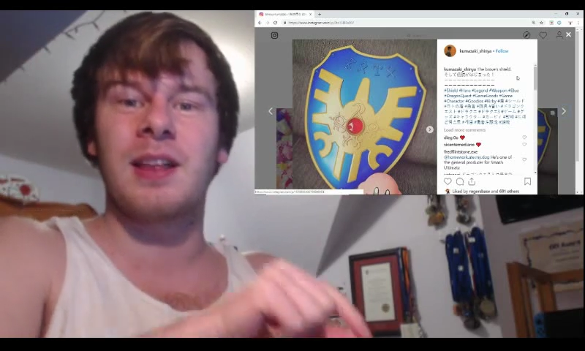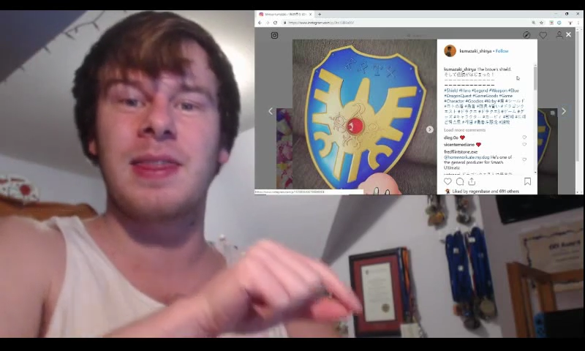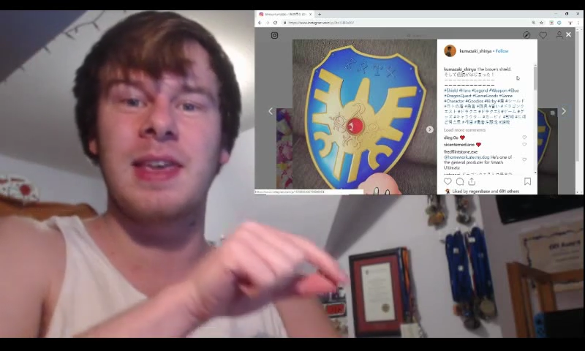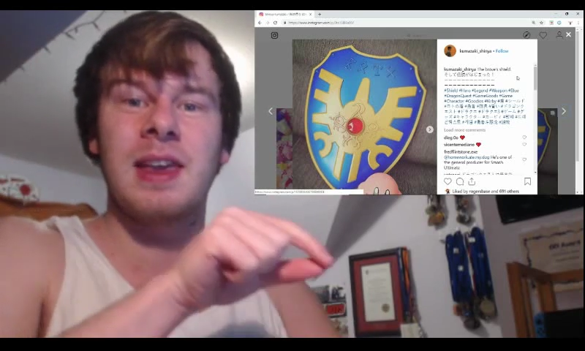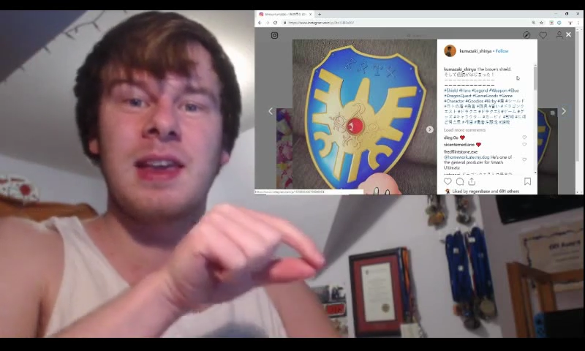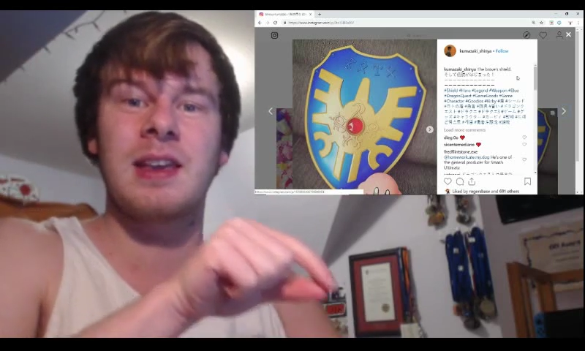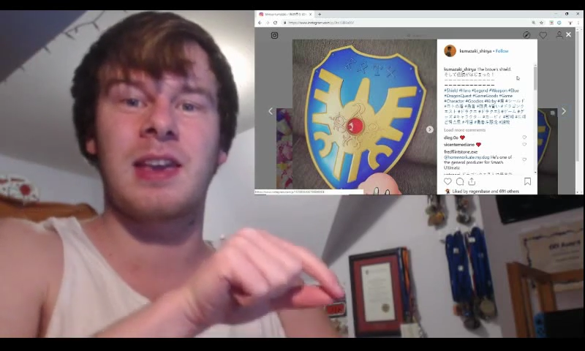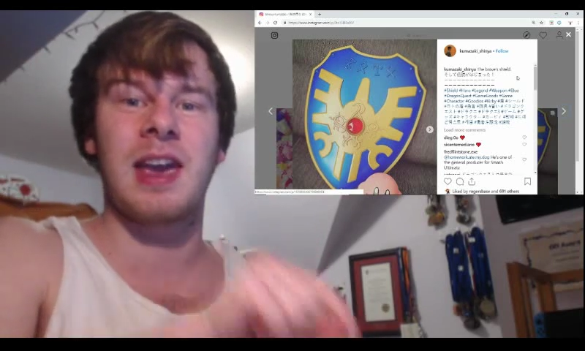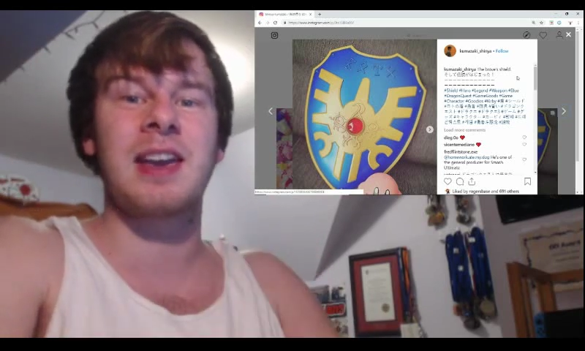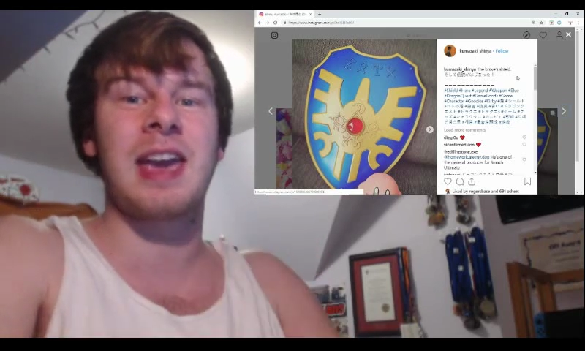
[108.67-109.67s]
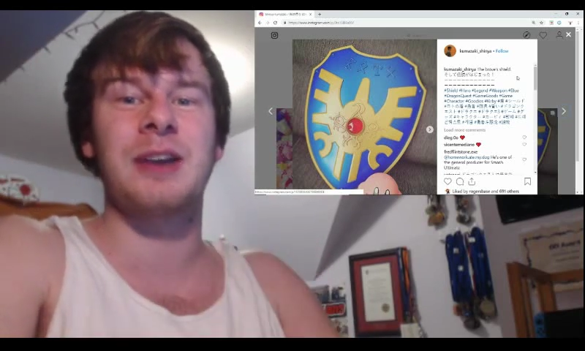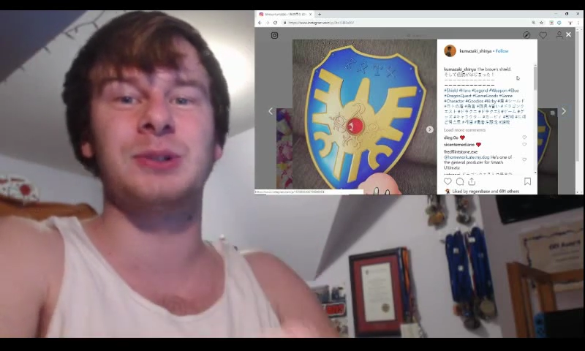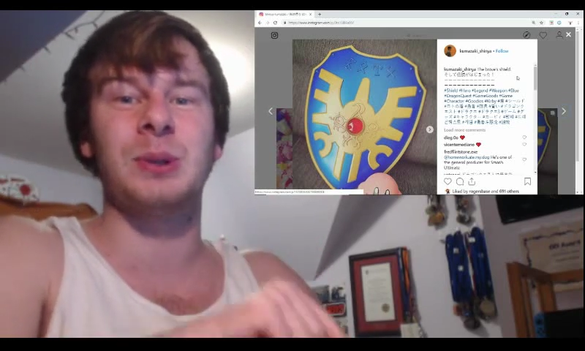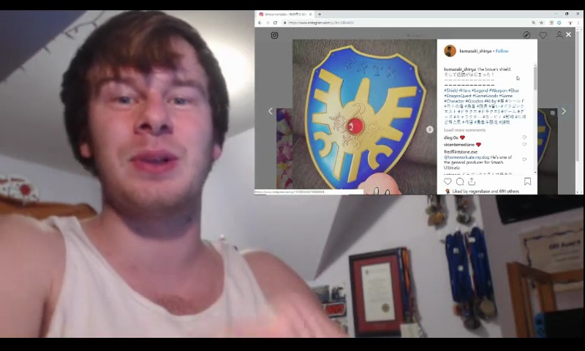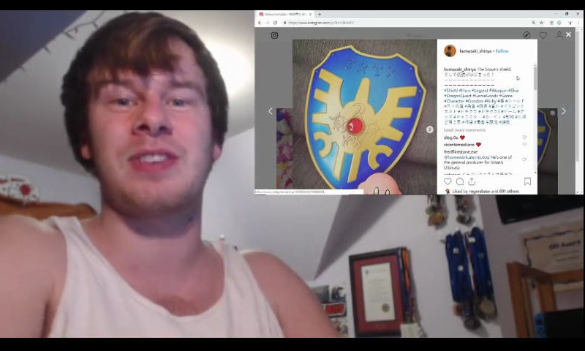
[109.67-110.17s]
the King K.
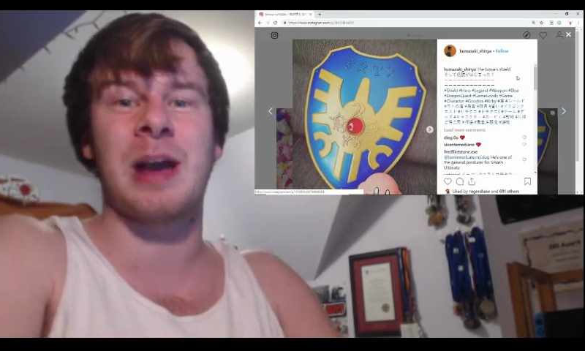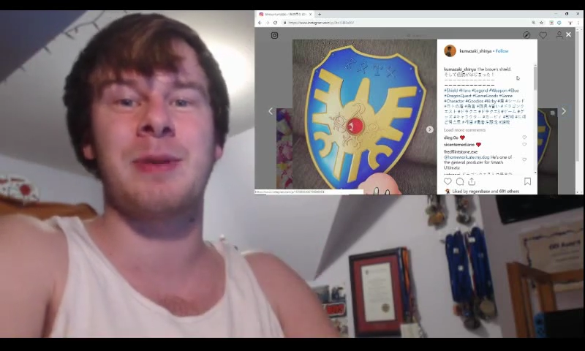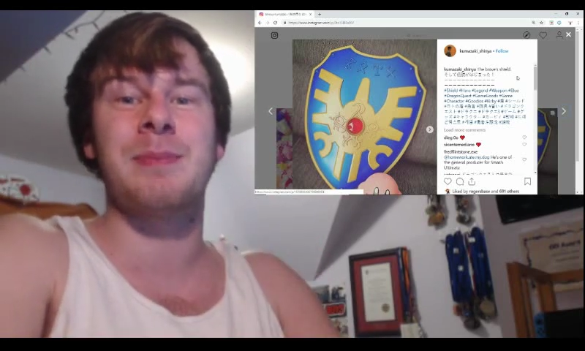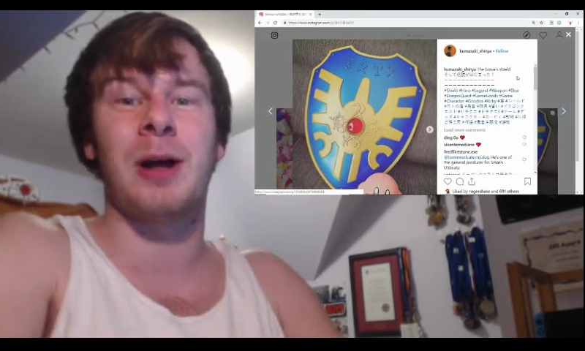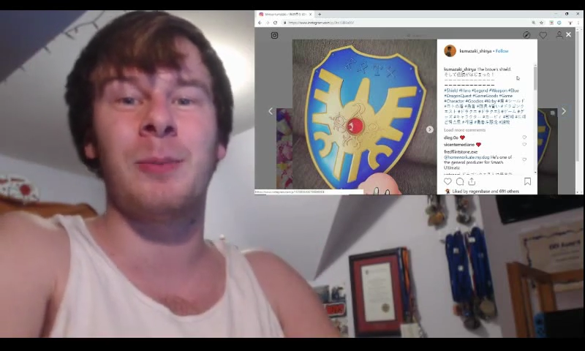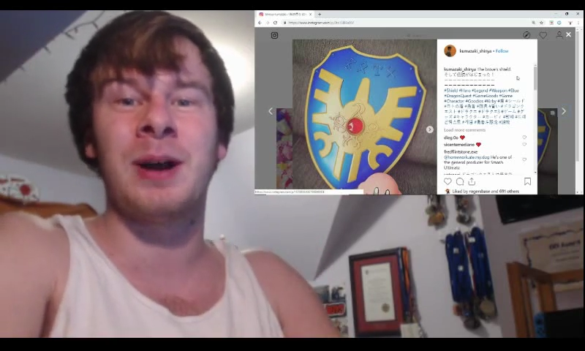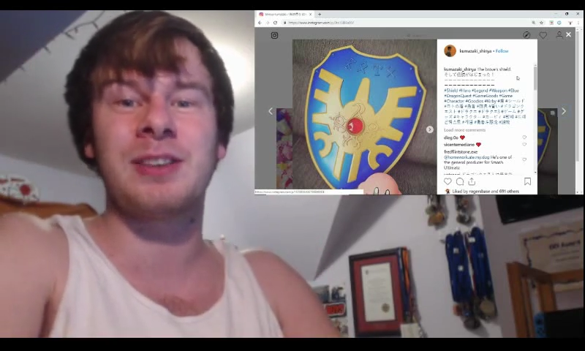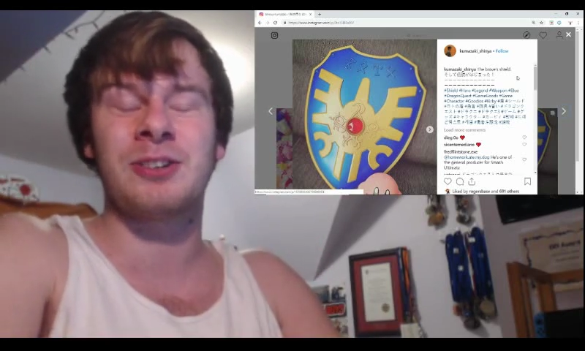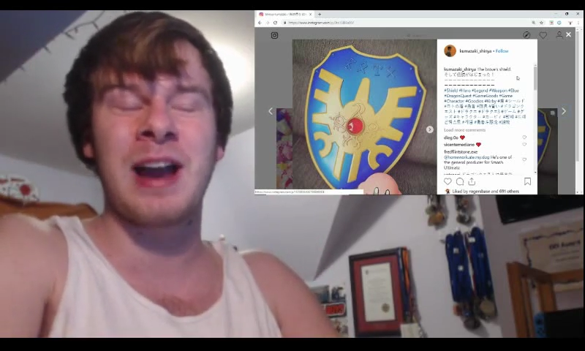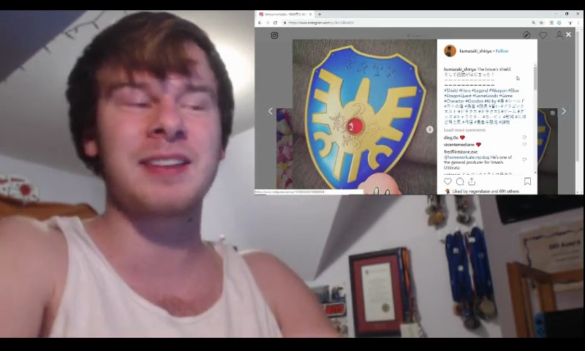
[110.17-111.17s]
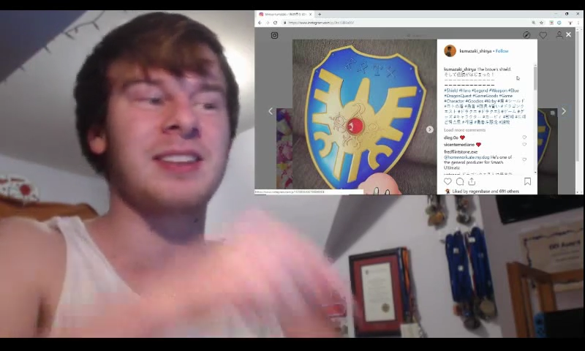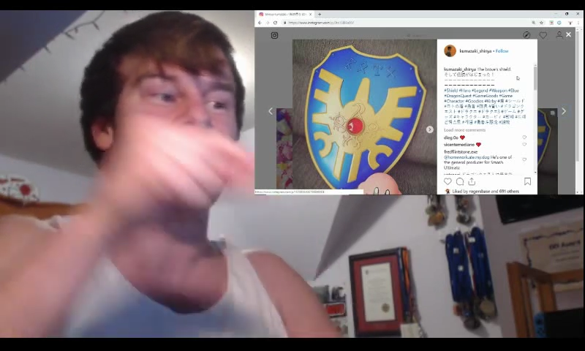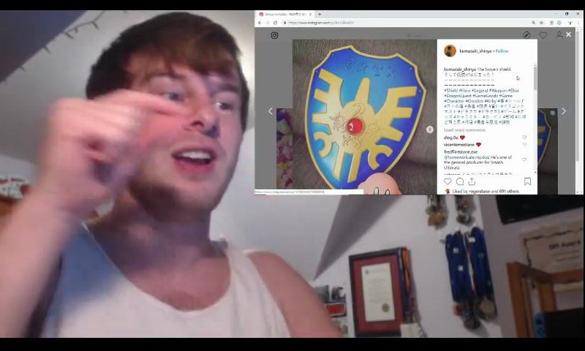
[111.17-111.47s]
Rool and Simon Belmont direct.